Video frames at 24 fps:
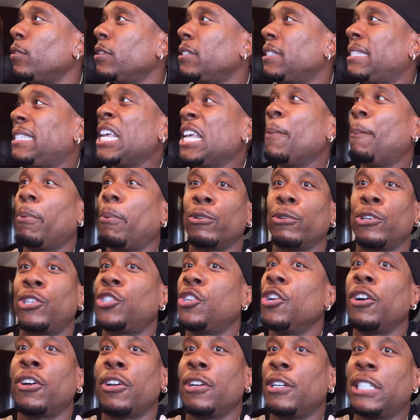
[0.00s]
Simple
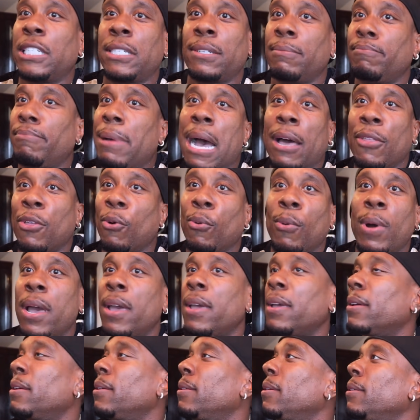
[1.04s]
sugars, by the
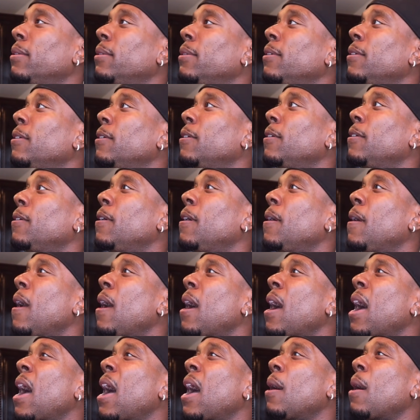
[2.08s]
way.
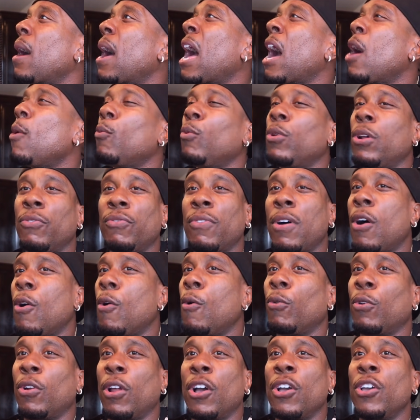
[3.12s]
I would have
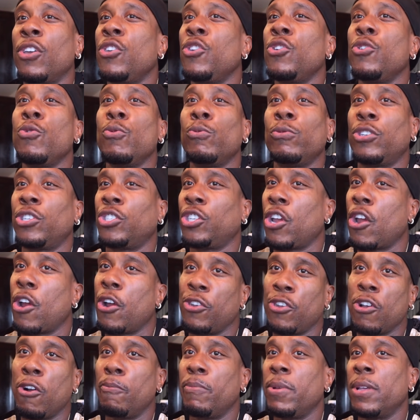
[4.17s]
owned a huge share
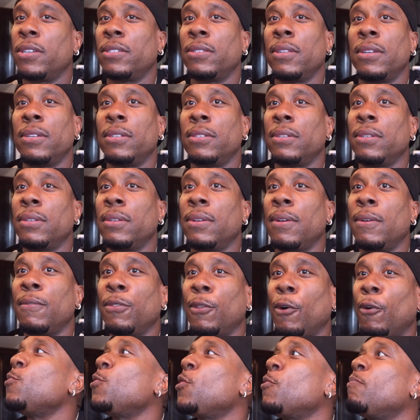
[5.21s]
in your business.
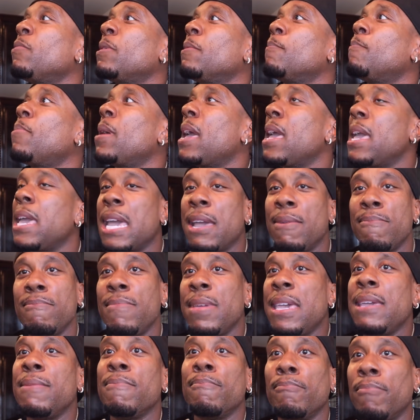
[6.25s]
You would have been paying
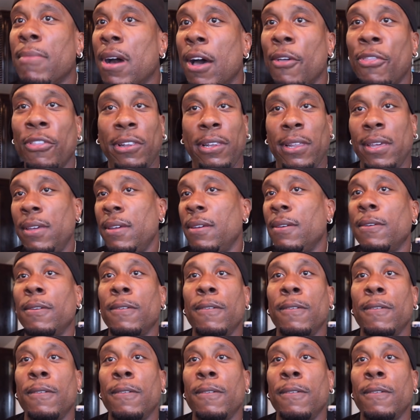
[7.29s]
me monthly